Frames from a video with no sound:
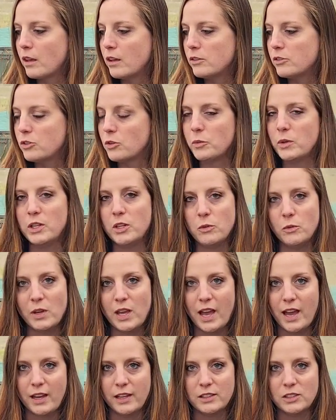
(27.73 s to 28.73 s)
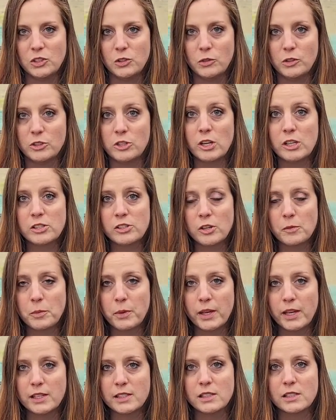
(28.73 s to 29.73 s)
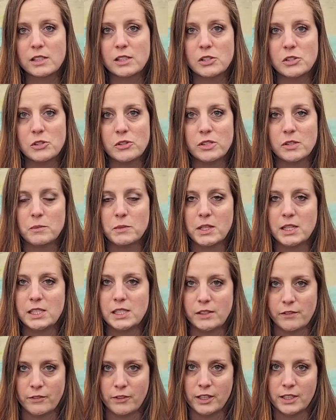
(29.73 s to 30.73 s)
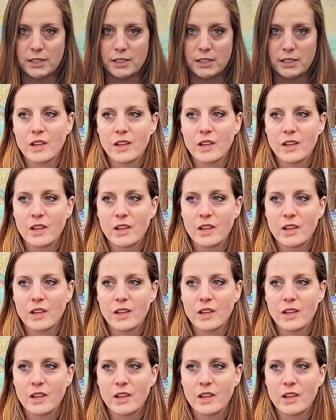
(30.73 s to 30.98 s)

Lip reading: So we knew we had to adjust our plans and do something different.